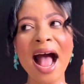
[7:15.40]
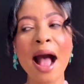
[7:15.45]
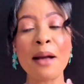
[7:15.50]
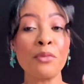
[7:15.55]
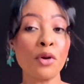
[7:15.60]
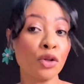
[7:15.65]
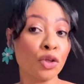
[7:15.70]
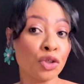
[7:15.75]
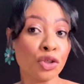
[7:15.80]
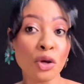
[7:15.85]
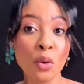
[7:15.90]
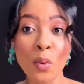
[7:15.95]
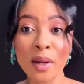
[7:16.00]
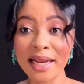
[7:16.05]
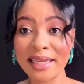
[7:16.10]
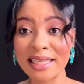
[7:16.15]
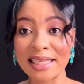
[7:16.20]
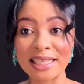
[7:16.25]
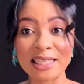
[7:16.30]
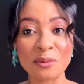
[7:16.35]
I'm not sure
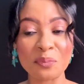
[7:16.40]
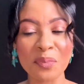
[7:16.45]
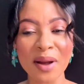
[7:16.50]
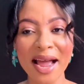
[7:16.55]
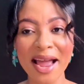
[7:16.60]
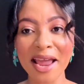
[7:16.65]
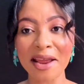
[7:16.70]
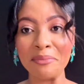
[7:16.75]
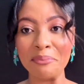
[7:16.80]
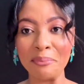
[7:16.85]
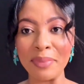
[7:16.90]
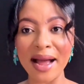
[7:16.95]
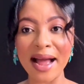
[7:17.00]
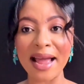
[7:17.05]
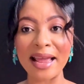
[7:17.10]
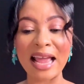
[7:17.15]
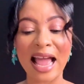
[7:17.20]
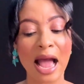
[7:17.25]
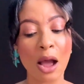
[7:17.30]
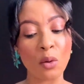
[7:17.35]
what it's inspired
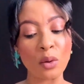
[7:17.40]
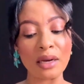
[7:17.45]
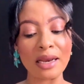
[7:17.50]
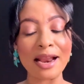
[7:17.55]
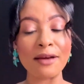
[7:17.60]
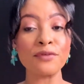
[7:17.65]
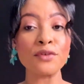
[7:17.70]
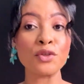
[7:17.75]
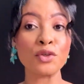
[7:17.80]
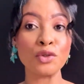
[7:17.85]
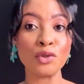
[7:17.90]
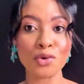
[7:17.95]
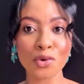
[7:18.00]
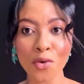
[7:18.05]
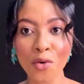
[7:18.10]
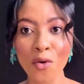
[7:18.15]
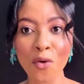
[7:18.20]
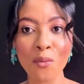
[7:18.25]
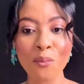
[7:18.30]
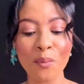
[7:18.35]
by. I would love to
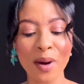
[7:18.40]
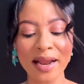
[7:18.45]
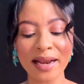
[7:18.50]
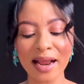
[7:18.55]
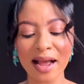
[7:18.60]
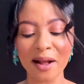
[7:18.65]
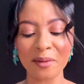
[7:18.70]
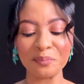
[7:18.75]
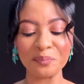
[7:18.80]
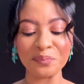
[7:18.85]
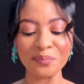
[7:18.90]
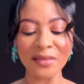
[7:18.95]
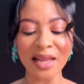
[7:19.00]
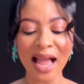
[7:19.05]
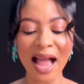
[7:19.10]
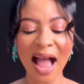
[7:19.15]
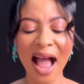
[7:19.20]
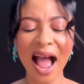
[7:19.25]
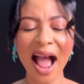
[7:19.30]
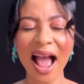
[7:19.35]
know, but
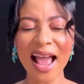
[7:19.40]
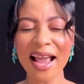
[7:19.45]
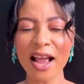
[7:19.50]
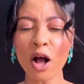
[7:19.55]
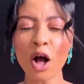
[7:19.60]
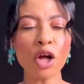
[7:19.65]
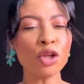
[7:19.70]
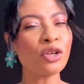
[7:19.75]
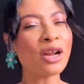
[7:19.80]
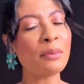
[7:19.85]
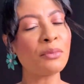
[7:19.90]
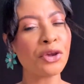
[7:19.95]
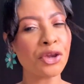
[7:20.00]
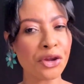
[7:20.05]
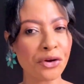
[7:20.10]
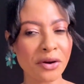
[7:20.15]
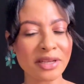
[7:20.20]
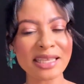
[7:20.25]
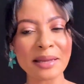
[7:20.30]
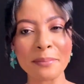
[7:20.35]
although I'm
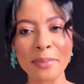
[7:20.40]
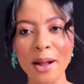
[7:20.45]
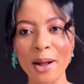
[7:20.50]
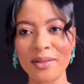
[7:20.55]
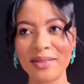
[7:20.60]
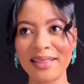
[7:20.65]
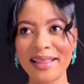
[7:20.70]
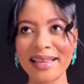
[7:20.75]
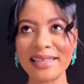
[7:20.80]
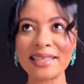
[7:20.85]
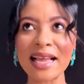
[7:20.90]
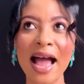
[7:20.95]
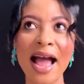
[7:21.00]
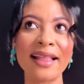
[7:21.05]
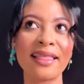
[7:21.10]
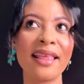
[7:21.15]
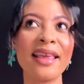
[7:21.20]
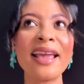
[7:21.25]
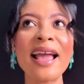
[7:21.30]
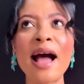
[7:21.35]
curious about this,
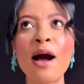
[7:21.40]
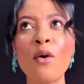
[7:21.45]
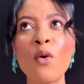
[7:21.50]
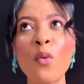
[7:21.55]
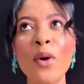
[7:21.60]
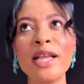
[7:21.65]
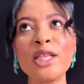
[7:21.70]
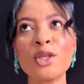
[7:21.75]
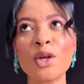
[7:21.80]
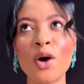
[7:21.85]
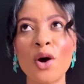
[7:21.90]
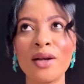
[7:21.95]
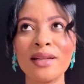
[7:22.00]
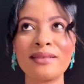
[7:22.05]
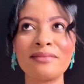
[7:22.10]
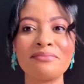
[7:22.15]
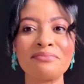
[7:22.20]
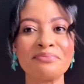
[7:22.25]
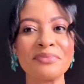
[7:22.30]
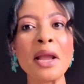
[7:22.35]
I think I'll wait
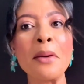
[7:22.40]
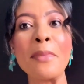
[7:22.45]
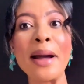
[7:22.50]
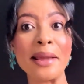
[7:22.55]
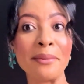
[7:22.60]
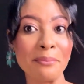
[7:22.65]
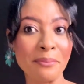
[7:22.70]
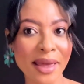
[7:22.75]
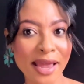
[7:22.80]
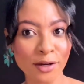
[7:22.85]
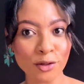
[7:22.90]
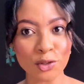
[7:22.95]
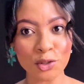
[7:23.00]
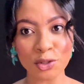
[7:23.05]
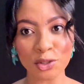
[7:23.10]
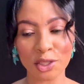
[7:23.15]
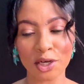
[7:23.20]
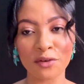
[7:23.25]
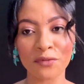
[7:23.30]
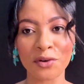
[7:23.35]
on my men
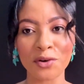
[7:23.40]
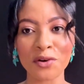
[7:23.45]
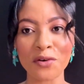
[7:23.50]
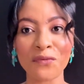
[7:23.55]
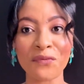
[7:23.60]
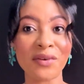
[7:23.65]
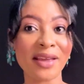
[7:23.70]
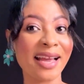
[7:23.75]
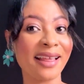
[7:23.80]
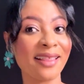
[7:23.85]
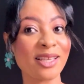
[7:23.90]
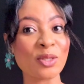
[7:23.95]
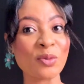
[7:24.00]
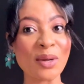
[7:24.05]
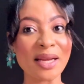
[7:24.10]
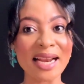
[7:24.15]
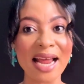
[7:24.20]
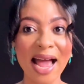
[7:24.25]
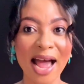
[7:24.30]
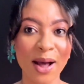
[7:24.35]
to sort of, figure this
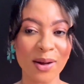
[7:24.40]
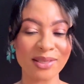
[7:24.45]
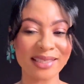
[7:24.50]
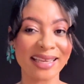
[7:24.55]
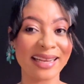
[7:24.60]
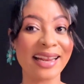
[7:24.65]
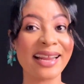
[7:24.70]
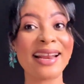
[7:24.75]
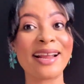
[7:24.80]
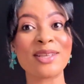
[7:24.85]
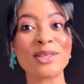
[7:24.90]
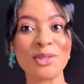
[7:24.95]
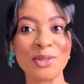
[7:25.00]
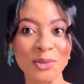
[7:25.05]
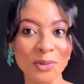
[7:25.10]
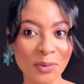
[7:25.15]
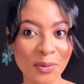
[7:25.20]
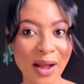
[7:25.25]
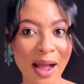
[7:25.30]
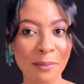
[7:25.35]
one out and let us
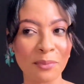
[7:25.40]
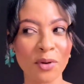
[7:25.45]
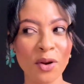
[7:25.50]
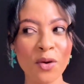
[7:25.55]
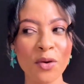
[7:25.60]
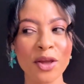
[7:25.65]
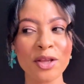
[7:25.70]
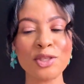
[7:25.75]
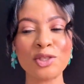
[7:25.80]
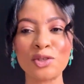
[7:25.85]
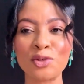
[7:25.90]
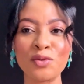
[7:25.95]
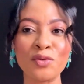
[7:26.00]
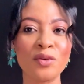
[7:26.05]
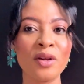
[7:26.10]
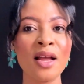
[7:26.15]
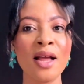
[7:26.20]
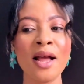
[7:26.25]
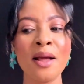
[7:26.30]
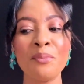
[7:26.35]
know. I'm not going
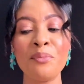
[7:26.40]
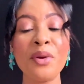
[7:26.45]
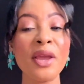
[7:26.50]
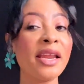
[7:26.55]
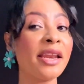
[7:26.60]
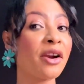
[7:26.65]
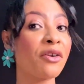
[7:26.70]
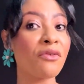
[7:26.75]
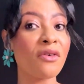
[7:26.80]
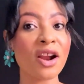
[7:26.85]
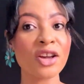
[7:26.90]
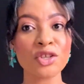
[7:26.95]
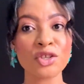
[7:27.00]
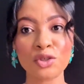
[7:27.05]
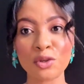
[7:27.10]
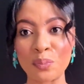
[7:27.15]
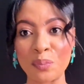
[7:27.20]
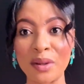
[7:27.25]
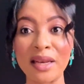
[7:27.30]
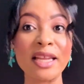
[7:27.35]
to be in a
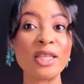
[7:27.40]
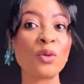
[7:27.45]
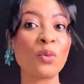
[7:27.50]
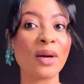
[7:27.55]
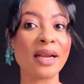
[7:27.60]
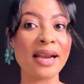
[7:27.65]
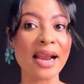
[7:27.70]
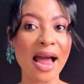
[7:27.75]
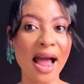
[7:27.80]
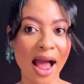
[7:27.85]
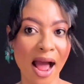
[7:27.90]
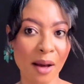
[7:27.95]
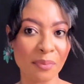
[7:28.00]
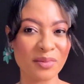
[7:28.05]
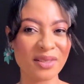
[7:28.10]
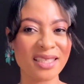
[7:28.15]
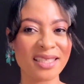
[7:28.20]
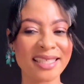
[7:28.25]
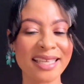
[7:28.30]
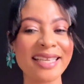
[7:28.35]
rush to pick this one
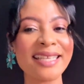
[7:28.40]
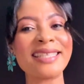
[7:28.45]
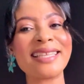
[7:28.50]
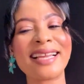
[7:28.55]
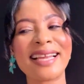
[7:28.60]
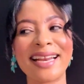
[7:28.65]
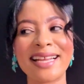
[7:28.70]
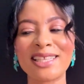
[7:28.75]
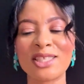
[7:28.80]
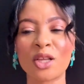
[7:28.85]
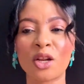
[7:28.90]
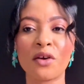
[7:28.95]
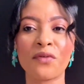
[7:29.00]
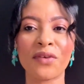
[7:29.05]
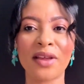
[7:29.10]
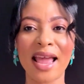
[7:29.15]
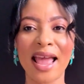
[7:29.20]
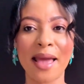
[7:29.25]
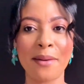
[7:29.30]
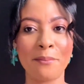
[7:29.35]
up since it is sort
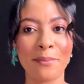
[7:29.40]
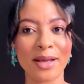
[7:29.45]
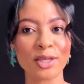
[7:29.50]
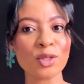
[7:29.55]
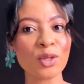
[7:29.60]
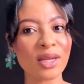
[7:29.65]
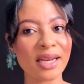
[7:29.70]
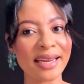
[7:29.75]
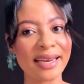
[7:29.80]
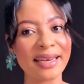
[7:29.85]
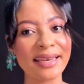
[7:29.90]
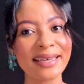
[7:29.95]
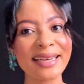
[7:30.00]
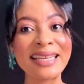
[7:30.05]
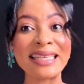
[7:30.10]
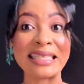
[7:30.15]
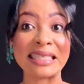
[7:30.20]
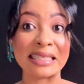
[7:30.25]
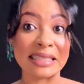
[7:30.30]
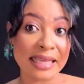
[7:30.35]
of a
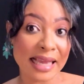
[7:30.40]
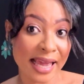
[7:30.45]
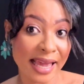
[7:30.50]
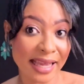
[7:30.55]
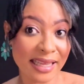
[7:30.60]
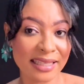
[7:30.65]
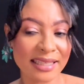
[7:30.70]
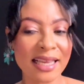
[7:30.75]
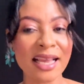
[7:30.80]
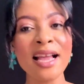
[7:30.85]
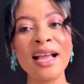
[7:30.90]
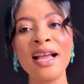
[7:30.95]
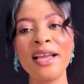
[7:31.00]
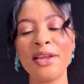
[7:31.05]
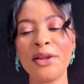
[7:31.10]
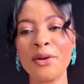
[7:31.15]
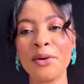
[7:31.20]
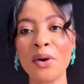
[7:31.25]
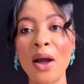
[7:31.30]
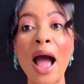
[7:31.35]
masculine scent.
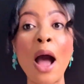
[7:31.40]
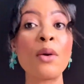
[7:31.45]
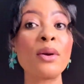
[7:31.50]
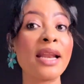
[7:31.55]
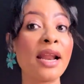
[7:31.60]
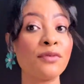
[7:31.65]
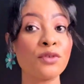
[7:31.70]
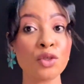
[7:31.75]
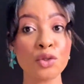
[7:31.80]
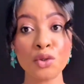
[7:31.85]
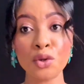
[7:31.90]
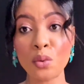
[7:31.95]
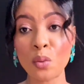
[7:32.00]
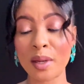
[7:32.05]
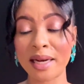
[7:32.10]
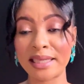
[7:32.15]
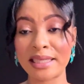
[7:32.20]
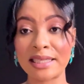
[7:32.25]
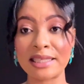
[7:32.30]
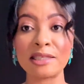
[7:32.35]
I would love to know
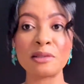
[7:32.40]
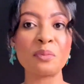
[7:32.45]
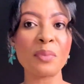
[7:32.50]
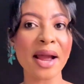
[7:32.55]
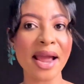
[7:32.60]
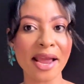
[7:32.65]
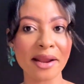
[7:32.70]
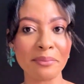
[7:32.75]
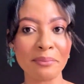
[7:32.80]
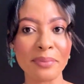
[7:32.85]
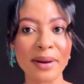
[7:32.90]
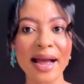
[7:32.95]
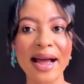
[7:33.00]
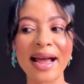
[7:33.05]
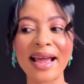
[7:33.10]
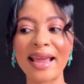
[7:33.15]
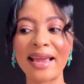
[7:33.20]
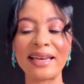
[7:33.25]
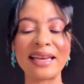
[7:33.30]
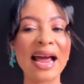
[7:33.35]
what it's inspired
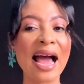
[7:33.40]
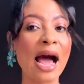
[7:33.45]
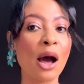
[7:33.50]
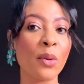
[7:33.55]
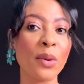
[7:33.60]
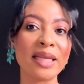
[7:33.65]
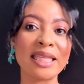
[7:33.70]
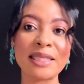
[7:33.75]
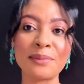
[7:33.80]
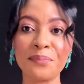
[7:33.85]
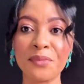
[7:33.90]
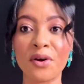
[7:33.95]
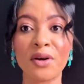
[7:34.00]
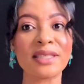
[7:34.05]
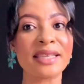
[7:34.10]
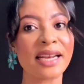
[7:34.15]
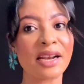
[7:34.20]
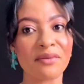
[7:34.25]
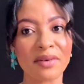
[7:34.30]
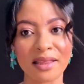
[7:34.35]
by and how it
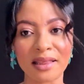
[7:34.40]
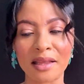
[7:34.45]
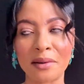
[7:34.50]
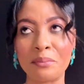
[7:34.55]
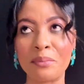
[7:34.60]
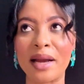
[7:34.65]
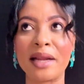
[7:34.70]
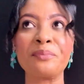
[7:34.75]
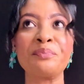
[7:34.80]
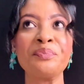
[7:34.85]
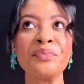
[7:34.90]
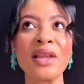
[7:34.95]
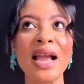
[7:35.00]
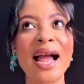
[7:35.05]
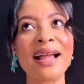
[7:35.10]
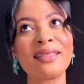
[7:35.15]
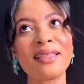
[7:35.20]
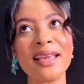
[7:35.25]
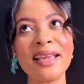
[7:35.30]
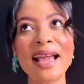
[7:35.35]
smells and everything, but
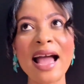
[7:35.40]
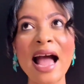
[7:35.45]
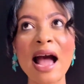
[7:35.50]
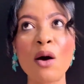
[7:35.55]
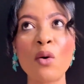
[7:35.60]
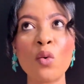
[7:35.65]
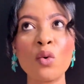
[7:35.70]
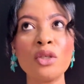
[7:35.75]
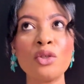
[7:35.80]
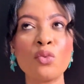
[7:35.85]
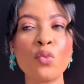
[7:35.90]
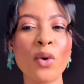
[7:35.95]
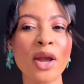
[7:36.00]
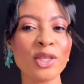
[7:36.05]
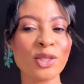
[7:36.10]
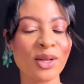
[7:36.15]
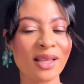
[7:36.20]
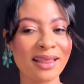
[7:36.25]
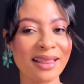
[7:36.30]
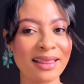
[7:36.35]
I think I would
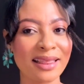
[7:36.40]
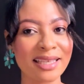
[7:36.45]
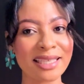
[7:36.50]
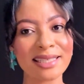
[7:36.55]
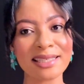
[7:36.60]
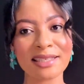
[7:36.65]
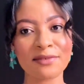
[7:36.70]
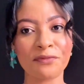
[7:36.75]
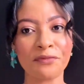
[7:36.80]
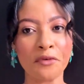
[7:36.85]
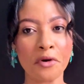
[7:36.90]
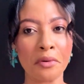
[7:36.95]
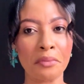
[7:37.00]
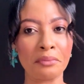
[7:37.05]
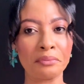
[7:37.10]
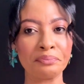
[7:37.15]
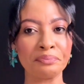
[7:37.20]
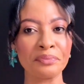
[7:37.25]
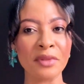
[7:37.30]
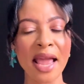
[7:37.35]
wait on this
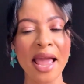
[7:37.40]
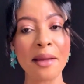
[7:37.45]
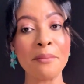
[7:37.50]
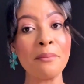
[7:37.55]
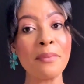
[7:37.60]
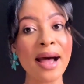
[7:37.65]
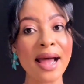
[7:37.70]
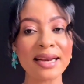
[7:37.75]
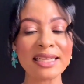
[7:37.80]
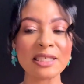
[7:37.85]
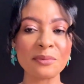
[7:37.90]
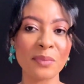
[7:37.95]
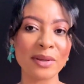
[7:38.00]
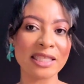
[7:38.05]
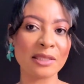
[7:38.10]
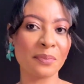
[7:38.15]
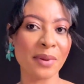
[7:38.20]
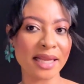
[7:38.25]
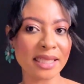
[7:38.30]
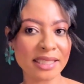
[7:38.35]
from a man's
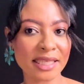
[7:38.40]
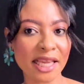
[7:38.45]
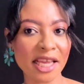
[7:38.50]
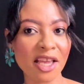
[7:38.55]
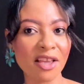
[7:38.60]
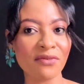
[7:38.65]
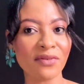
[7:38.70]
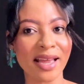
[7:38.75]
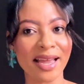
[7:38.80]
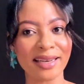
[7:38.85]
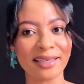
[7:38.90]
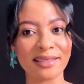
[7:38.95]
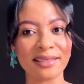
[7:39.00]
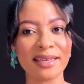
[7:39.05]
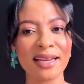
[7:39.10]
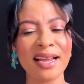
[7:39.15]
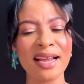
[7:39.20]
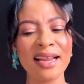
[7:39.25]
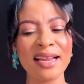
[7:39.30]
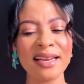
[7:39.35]
perspective
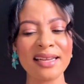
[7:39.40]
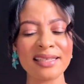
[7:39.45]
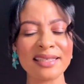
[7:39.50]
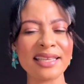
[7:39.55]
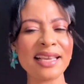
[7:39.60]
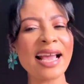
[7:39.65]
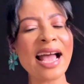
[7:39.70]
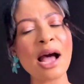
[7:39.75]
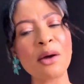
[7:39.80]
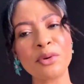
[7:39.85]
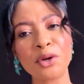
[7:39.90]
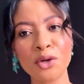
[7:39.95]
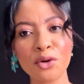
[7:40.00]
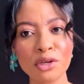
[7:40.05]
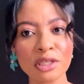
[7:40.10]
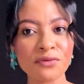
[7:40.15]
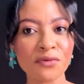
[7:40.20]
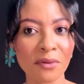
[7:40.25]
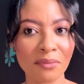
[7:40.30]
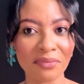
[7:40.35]
and see how it
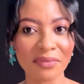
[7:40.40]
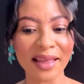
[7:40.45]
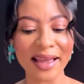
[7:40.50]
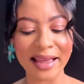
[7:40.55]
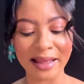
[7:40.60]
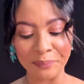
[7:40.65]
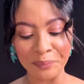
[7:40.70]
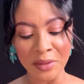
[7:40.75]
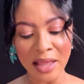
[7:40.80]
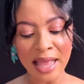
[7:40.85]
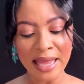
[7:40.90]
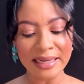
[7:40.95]
goes from there.